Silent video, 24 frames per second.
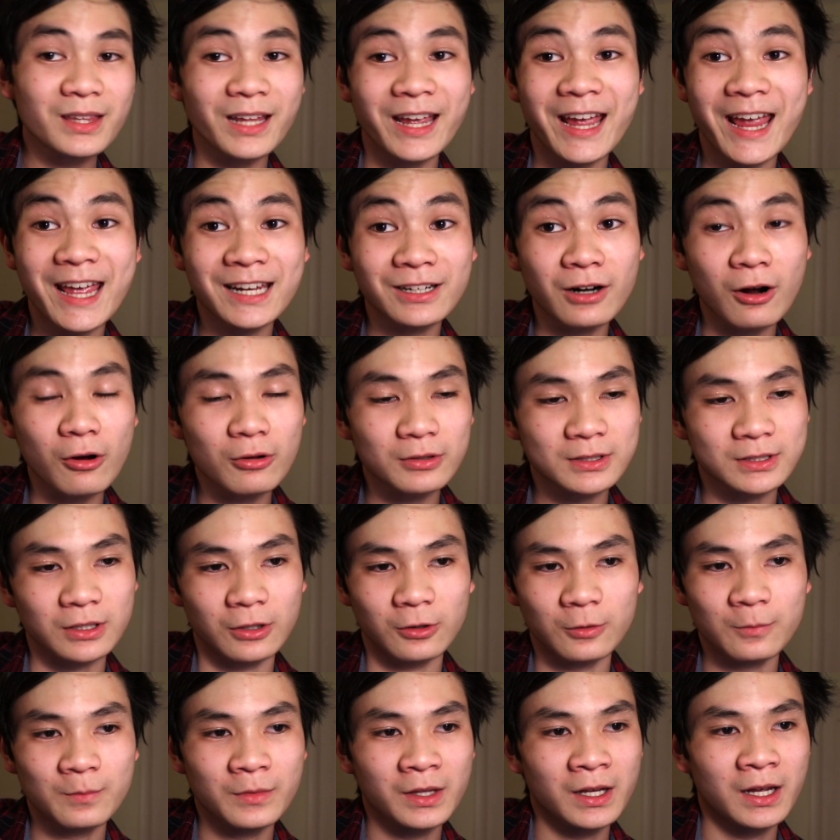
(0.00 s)
And
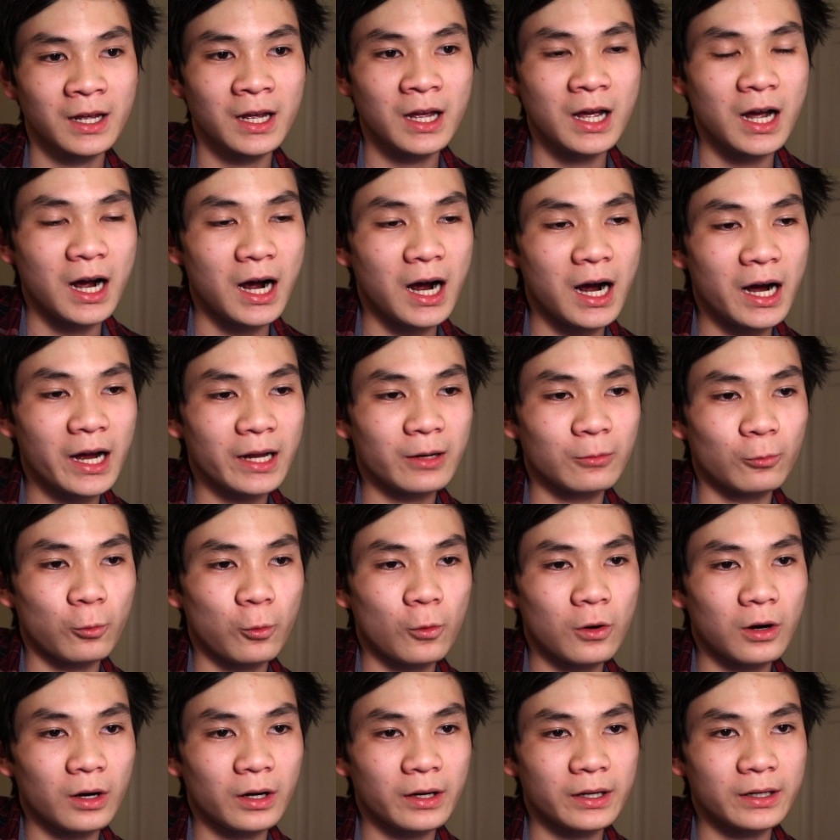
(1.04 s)
also, I
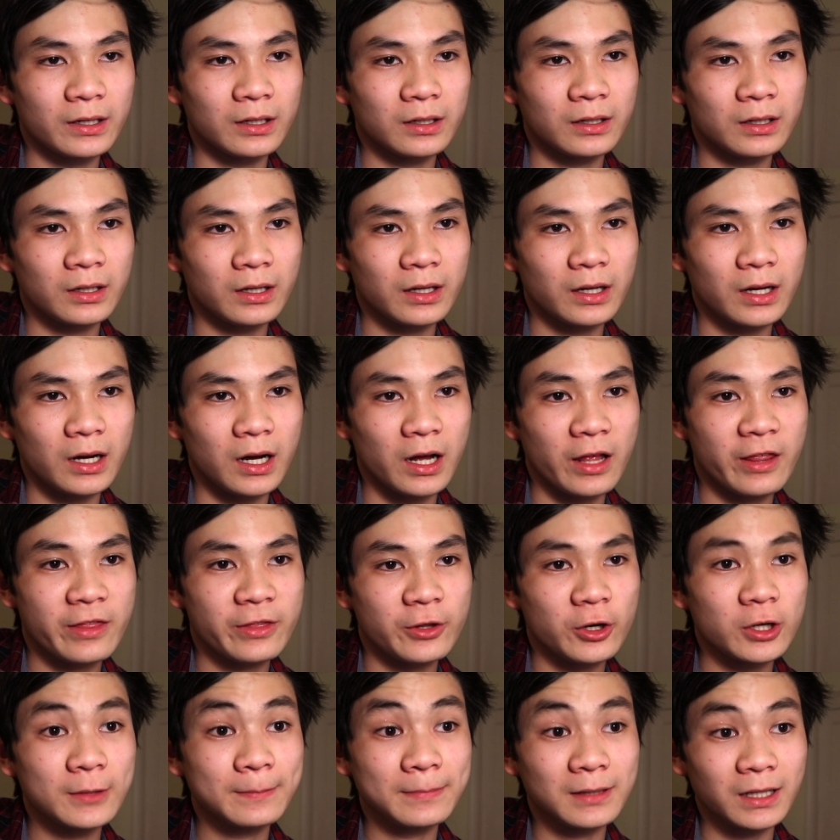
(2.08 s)
won a
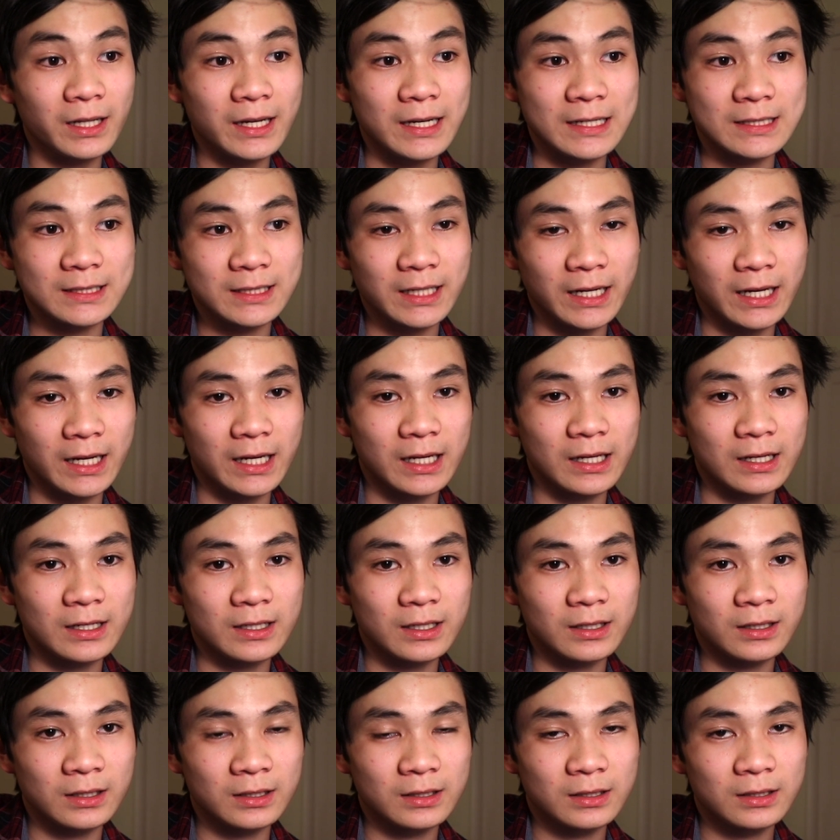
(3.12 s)
3rd place
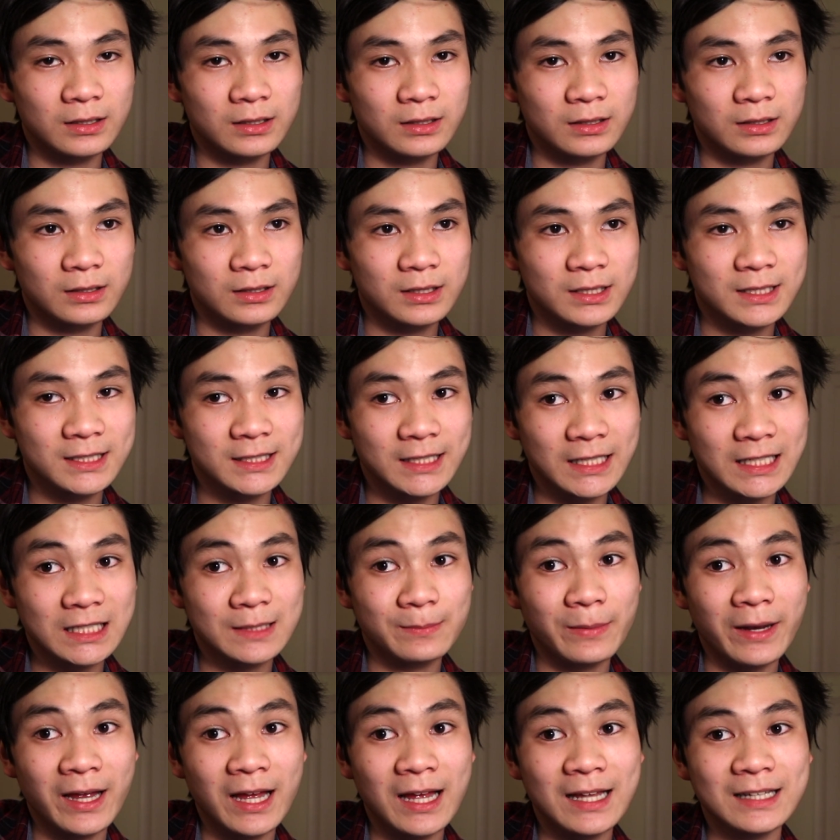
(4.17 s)
in
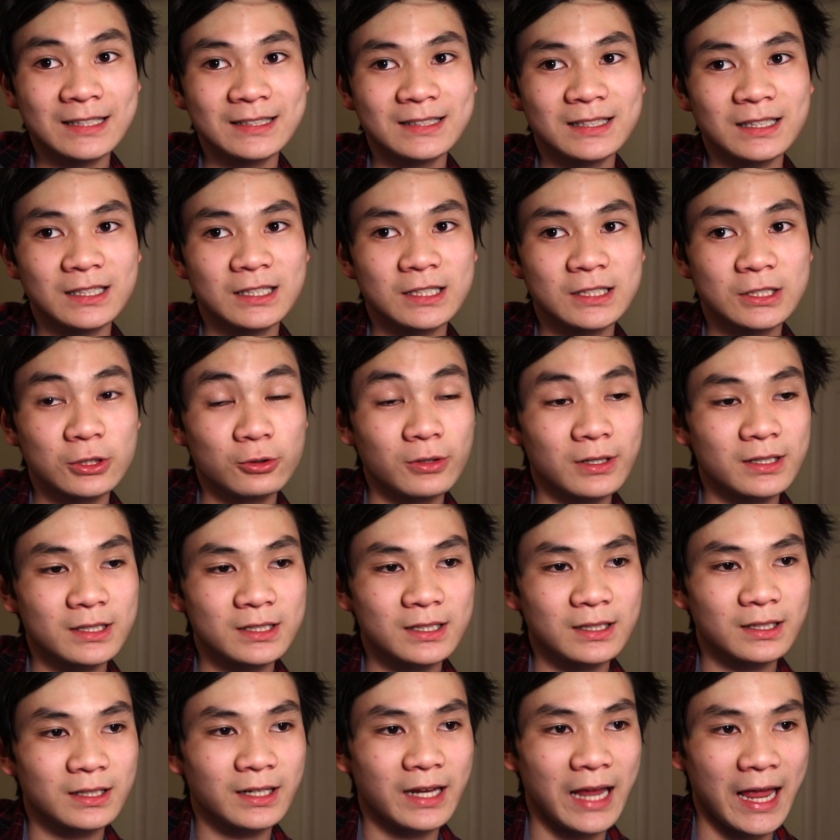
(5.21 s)
C-SPAN's Student
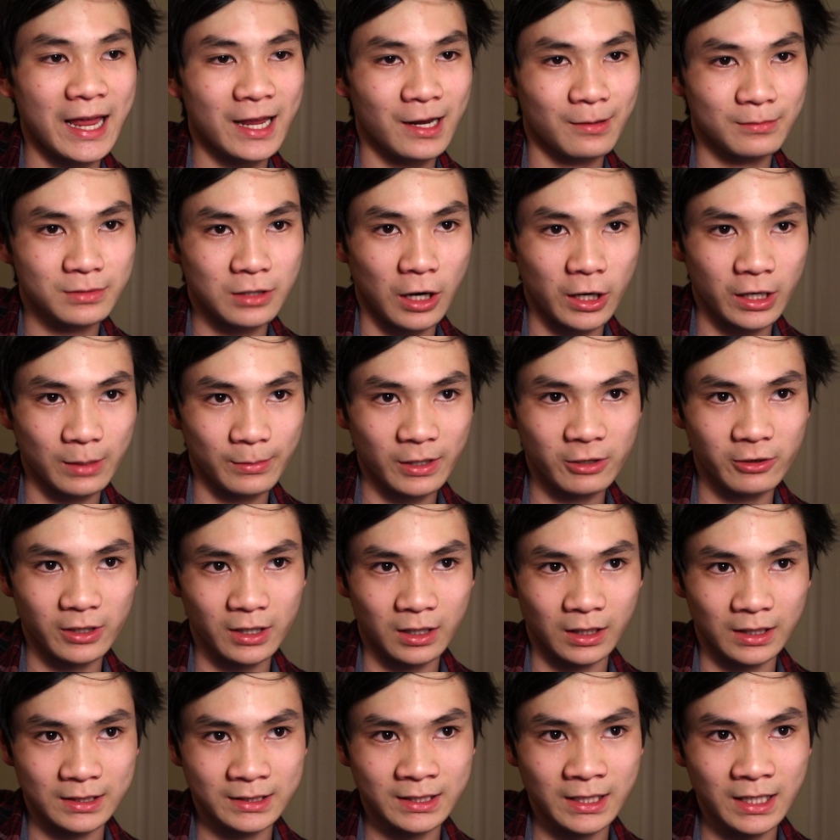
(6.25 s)
Cam documentary
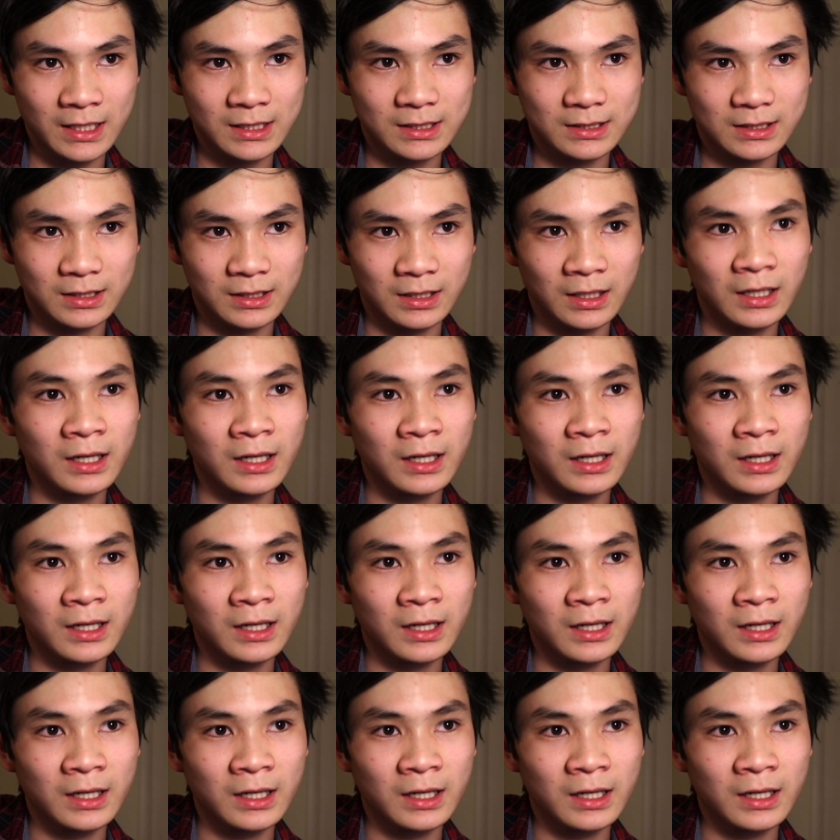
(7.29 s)
contest,